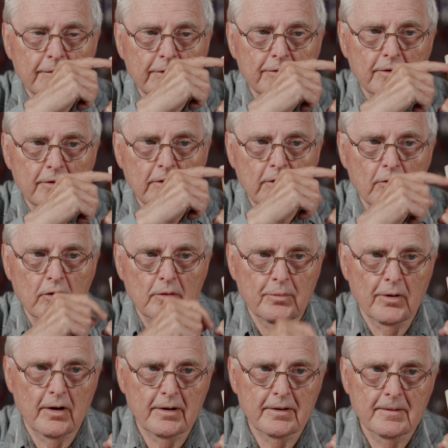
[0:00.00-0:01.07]
the lower
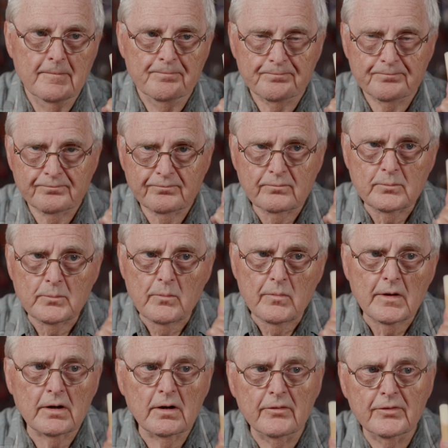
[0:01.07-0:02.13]
part
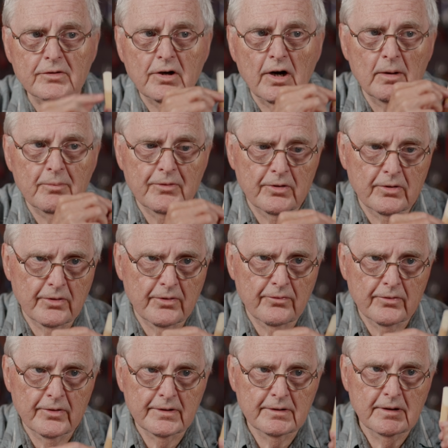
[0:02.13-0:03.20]
of the top third of the
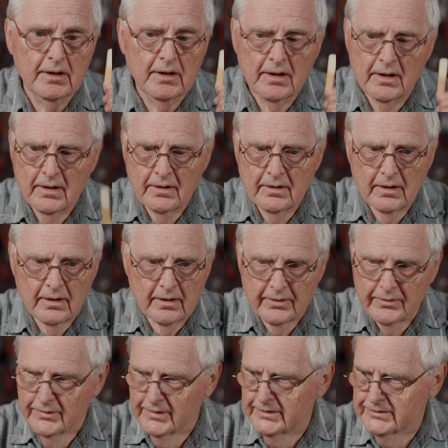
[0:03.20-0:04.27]
reed.
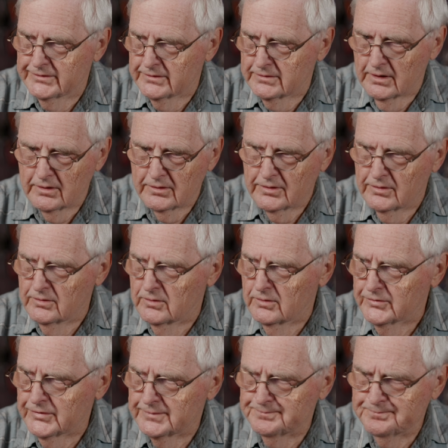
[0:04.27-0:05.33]
These little
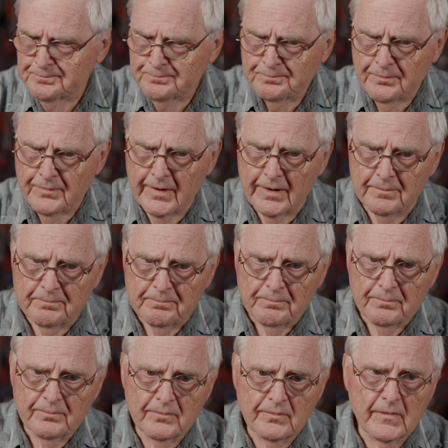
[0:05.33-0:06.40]
tools that
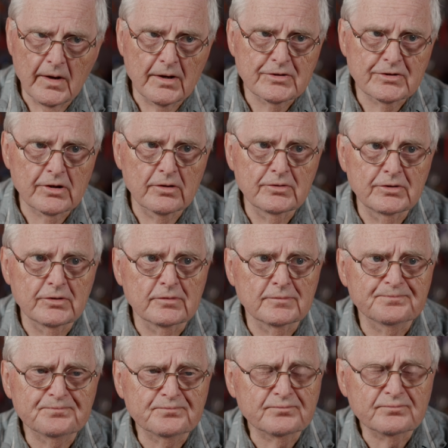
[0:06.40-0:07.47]
I showed you
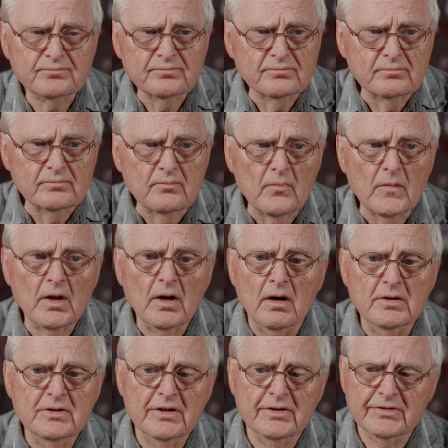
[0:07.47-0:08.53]
are
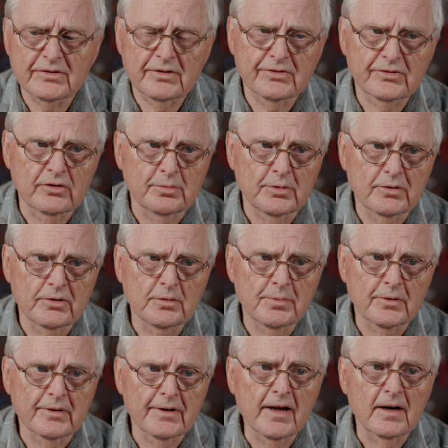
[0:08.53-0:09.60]
just super
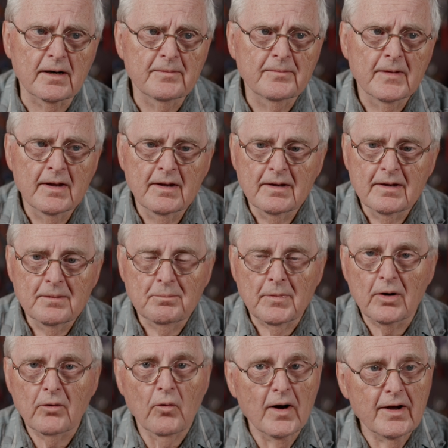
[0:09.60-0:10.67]
duper. Now,
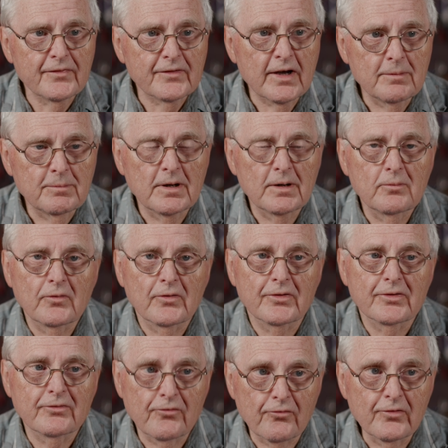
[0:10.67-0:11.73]
my wife came up with
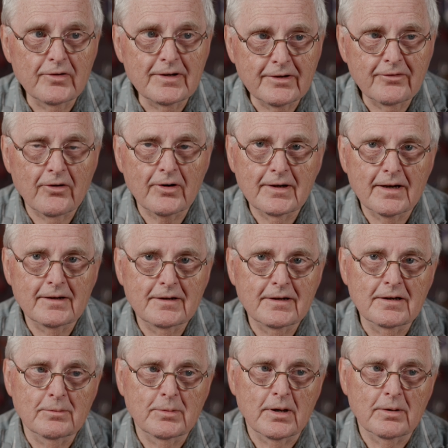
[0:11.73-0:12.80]
a really great
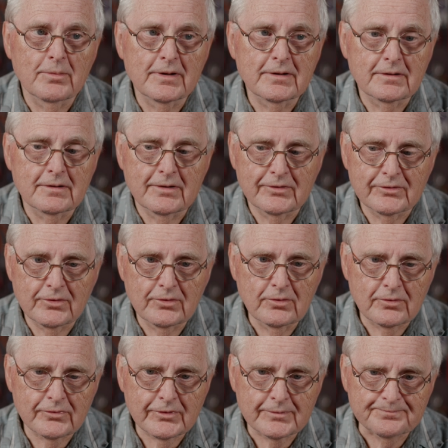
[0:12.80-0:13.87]
idea about making these
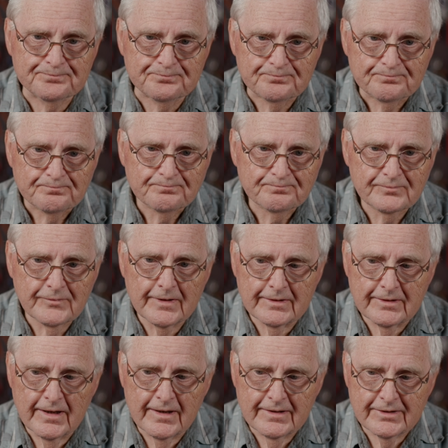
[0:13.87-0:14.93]
tools,
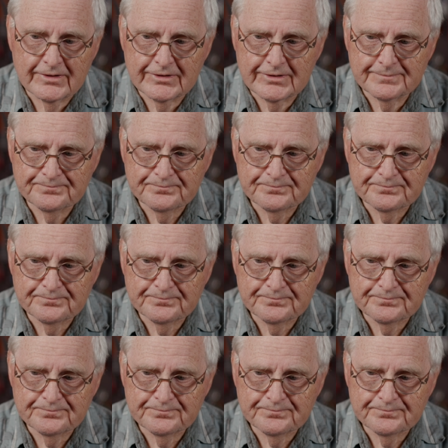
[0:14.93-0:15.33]
and that is,